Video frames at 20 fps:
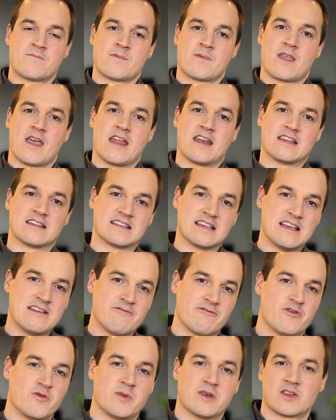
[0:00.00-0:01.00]
And his
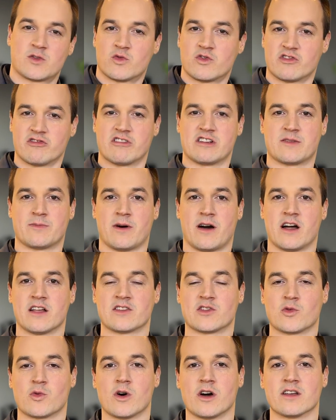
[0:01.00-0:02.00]
infamous
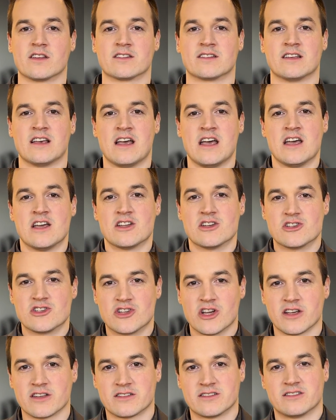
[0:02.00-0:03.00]
response was
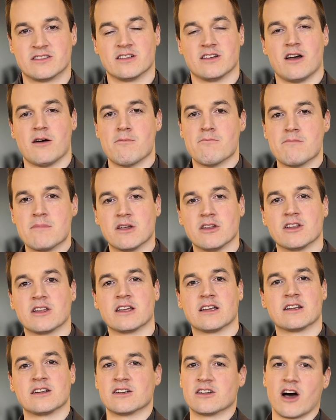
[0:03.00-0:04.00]
just a
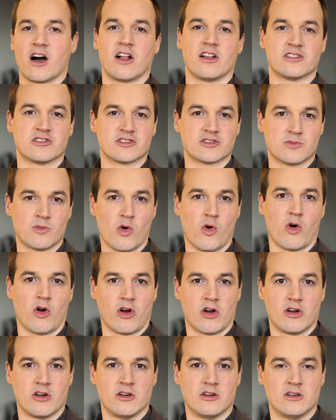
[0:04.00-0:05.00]
million dollars
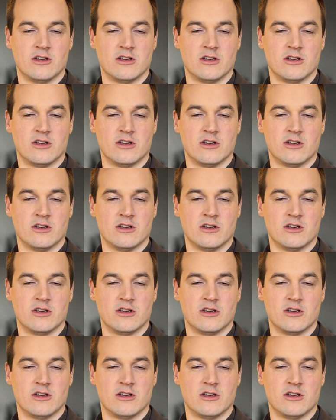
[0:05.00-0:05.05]
more.